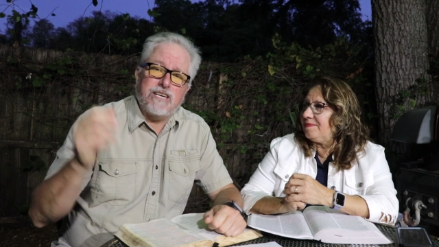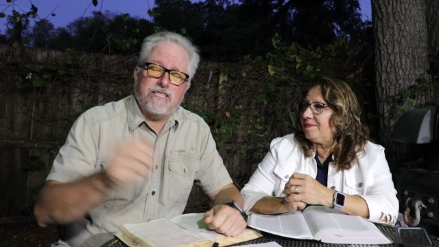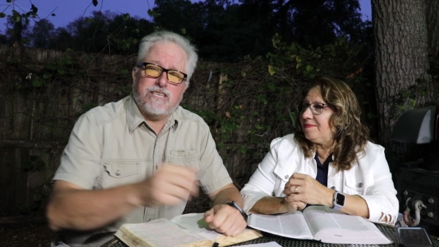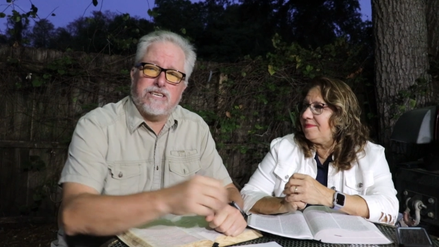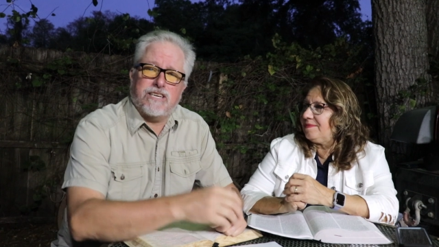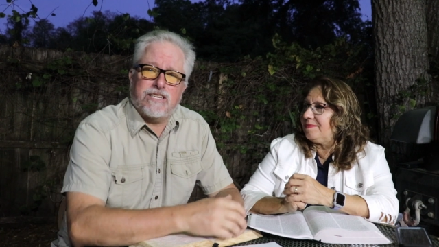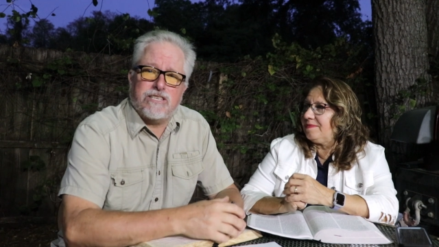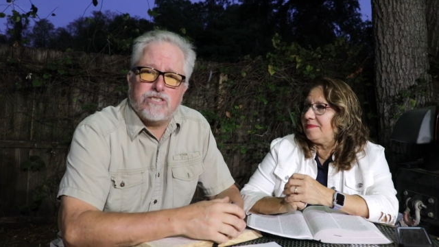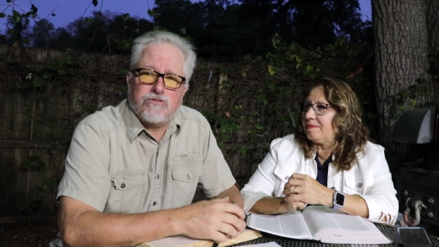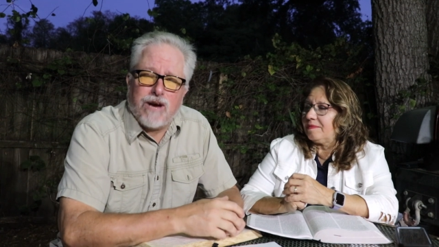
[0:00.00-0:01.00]
Speaker 1: easy to
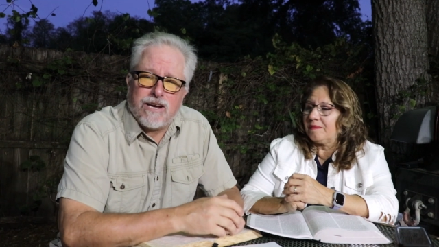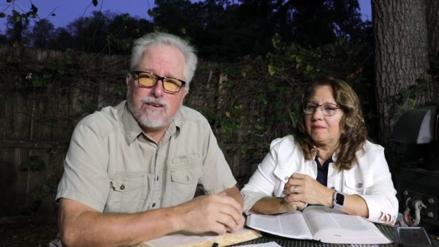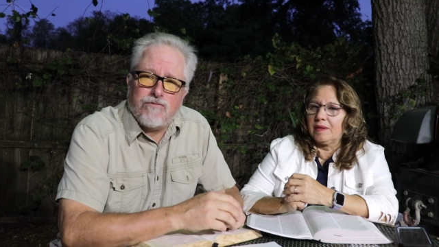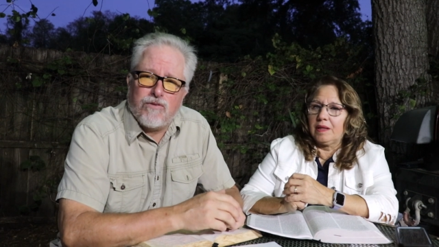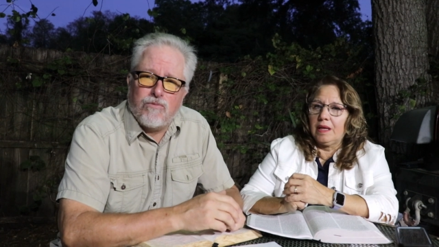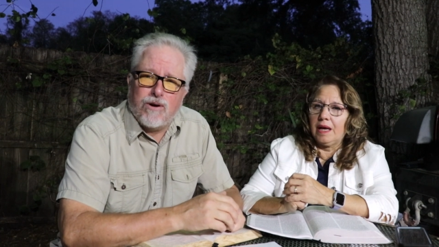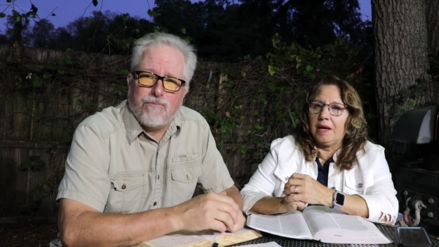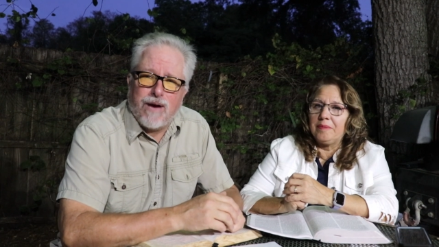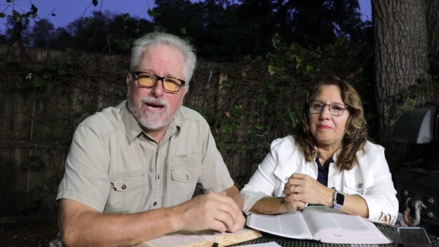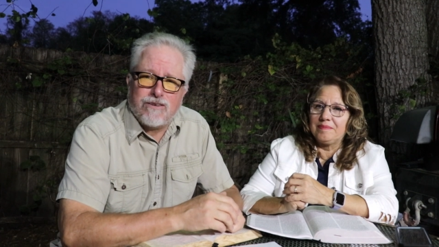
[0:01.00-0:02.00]
get distracted from
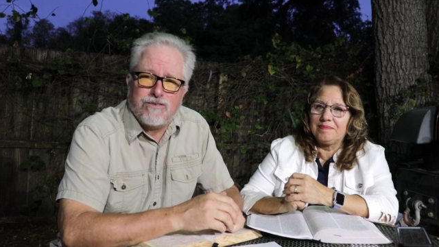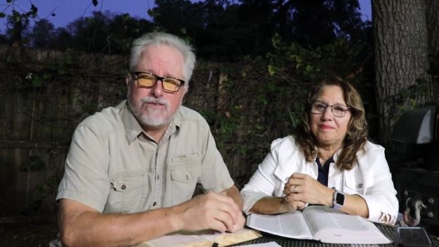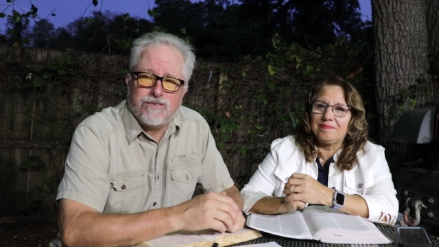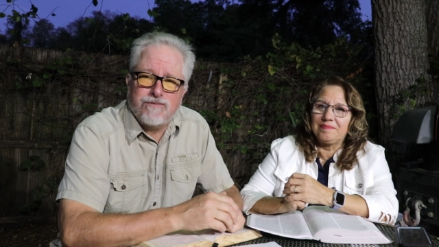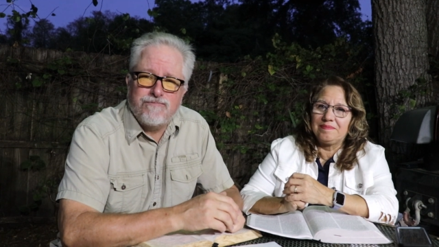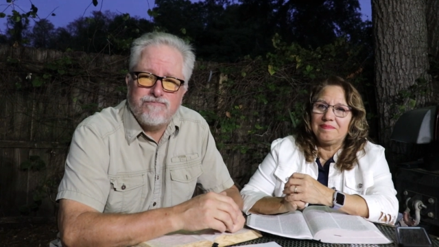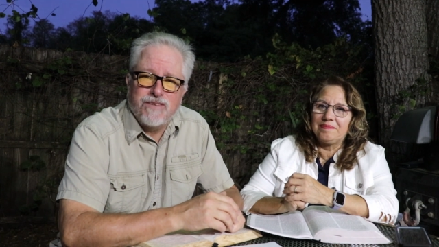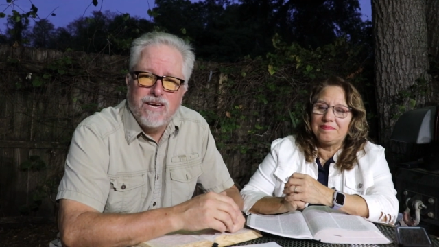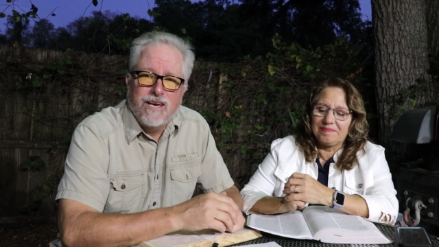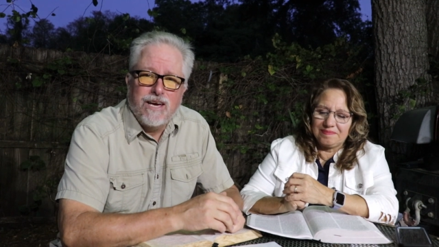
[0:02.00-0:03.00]
what matters.
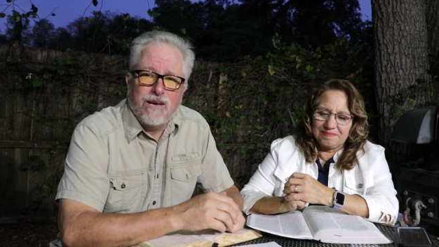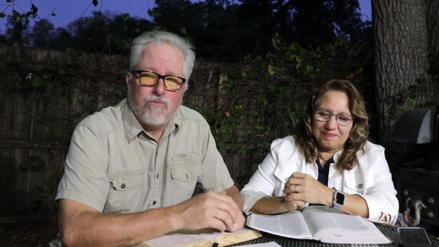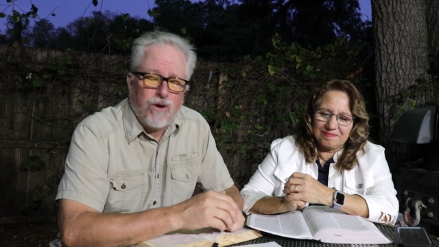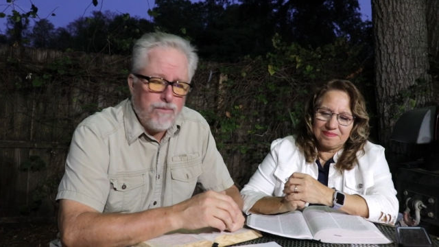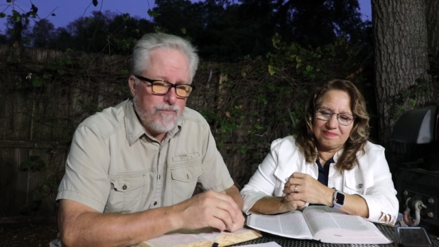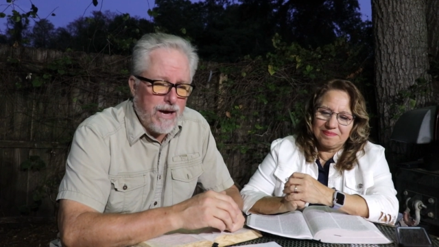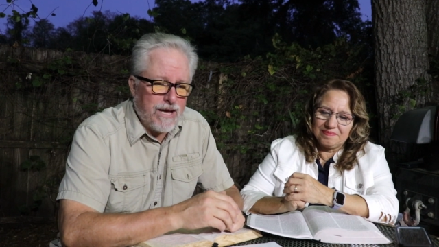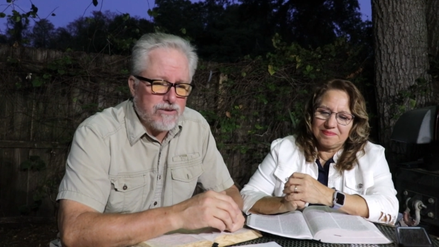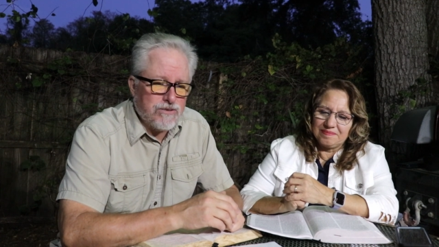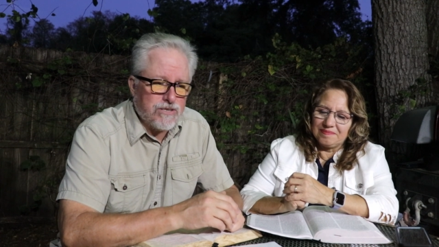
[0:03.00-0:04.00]
And what
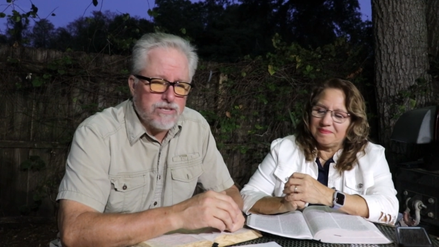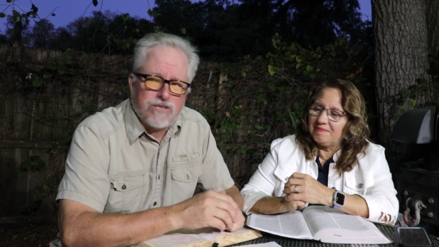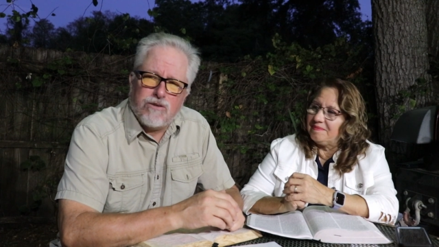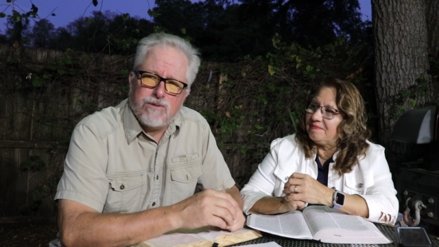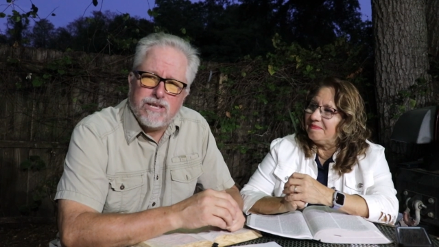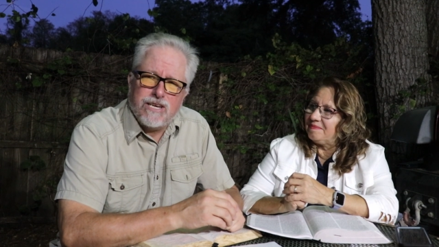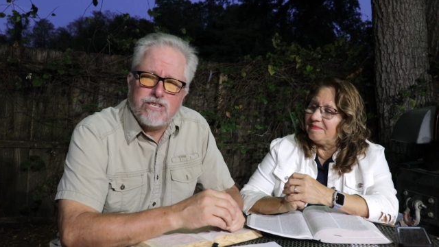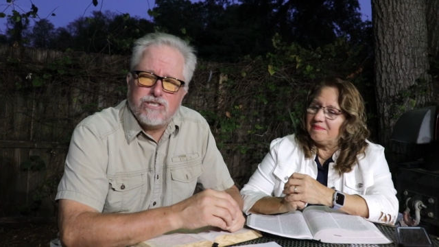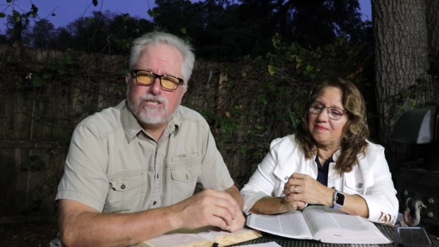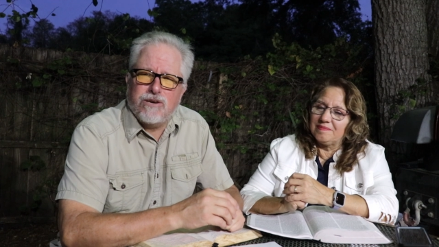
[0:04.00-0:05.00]
matters is our
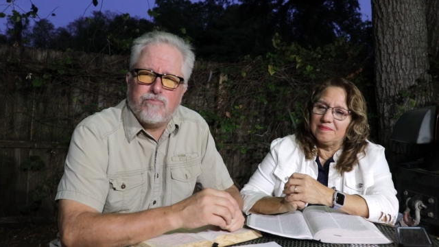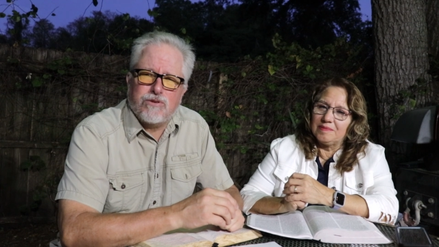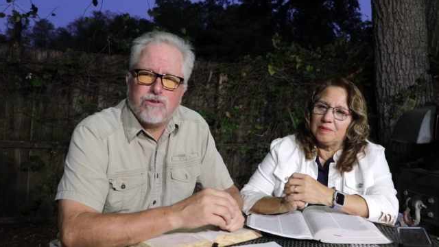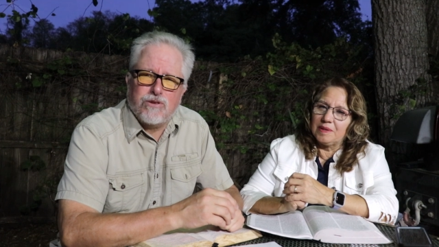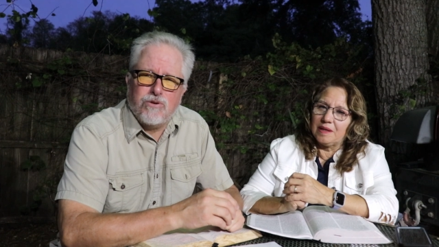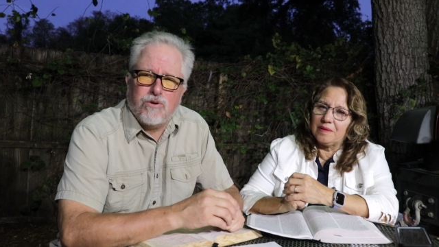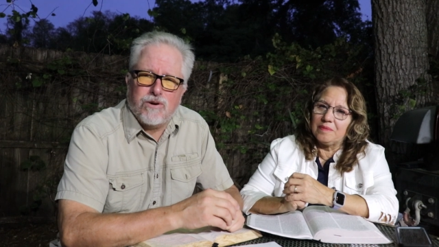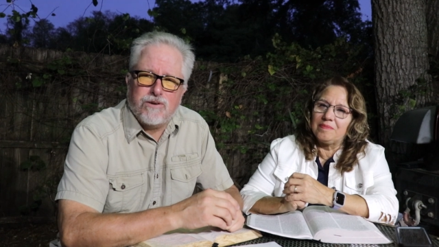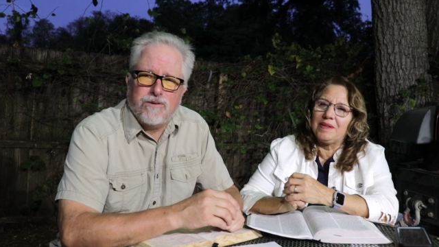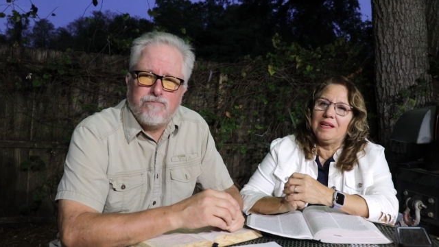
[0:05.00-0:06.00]
relationship with the
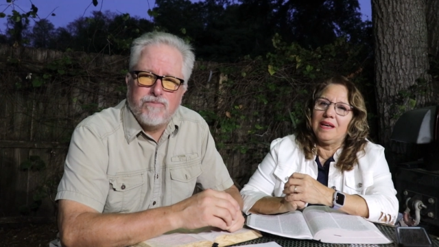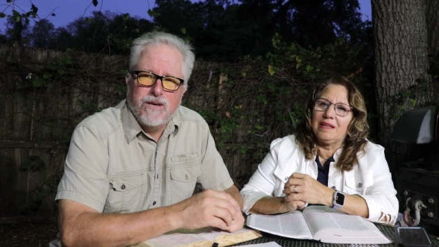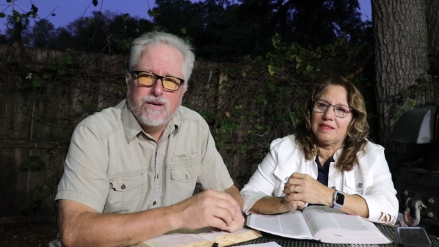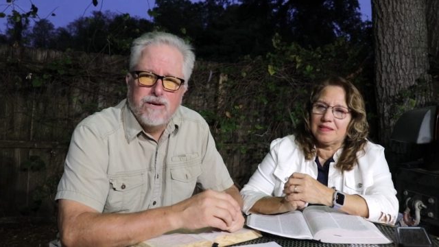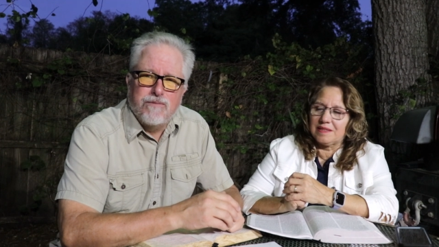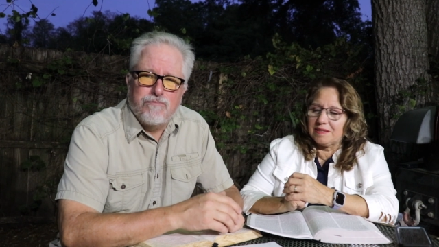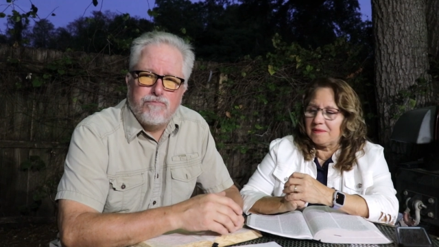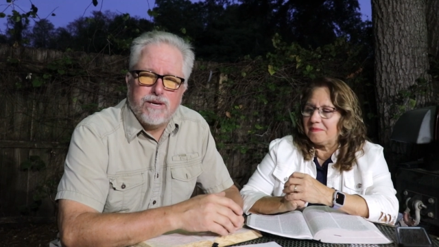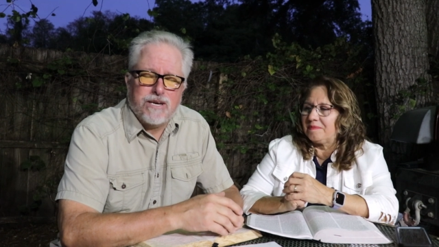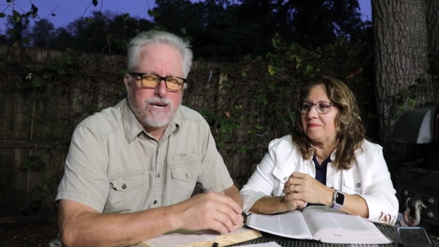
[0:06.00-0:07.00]
Lord.
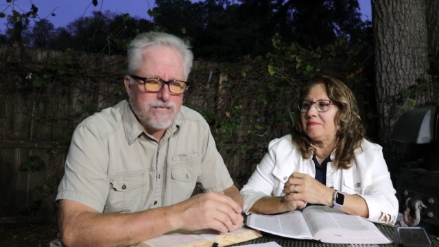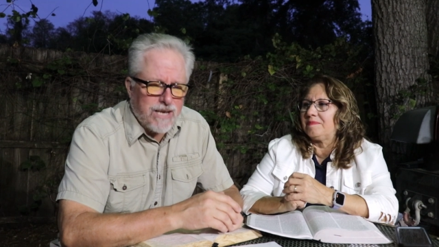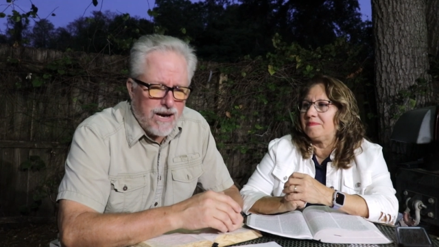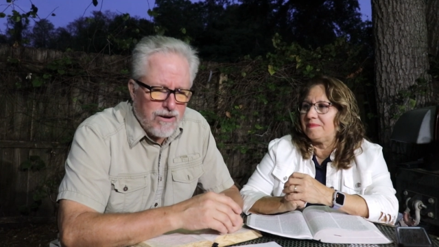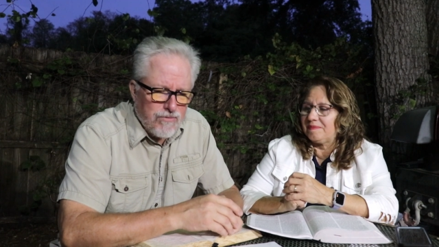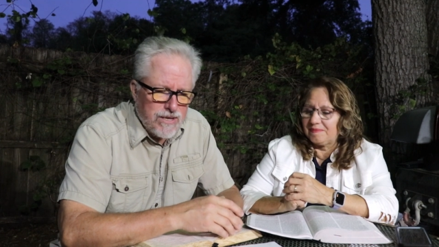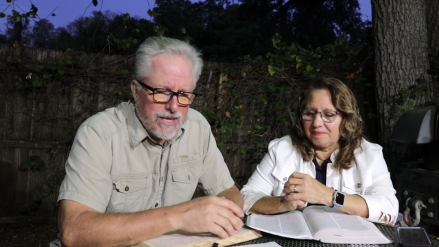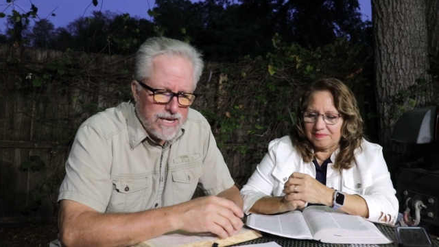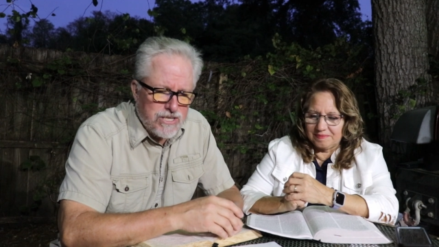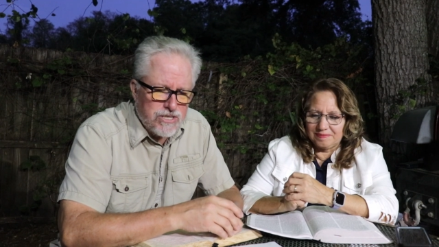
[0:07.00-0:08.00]
Yes. Because our
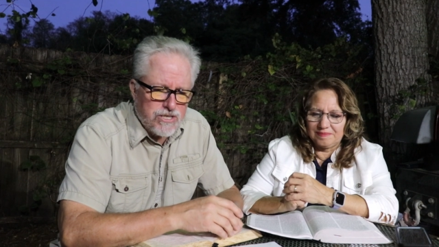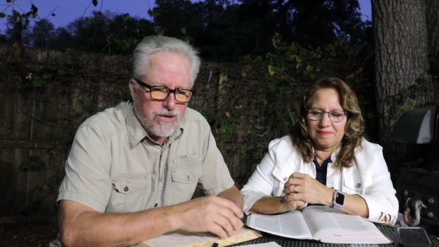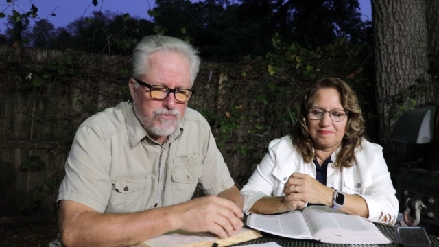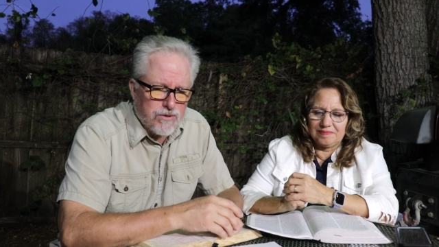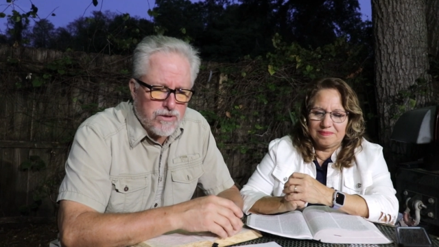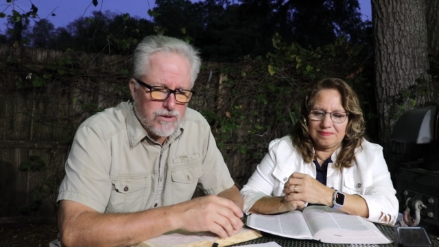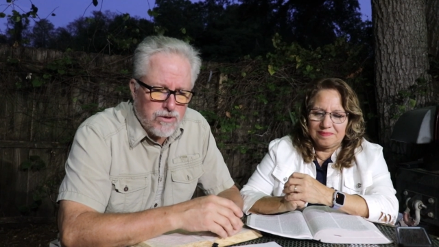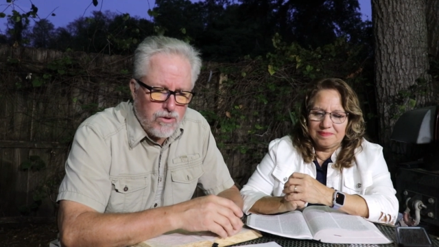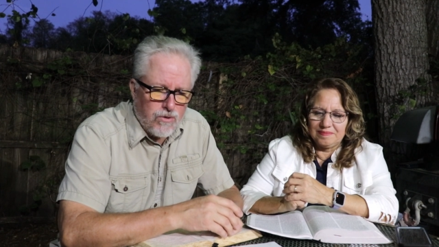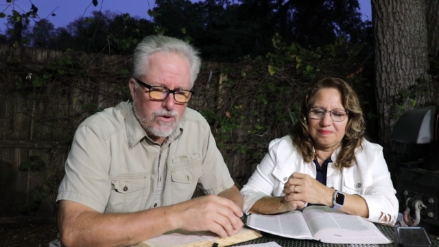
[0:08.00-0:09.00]
relationship with the
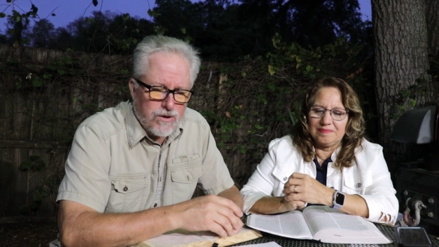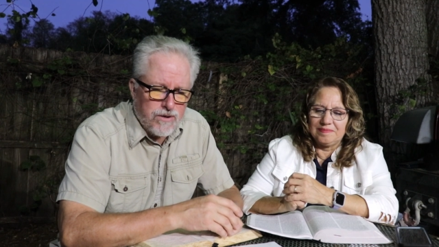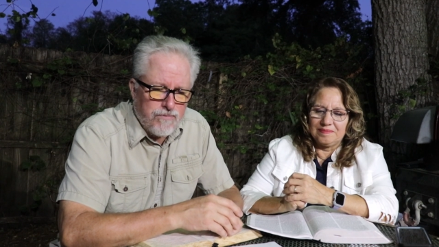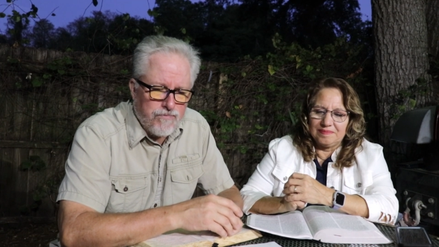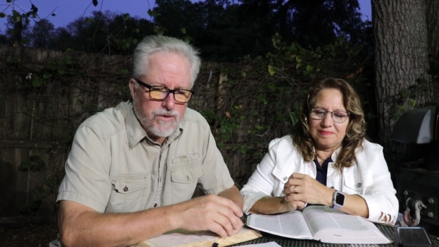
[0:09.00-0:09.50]
Lord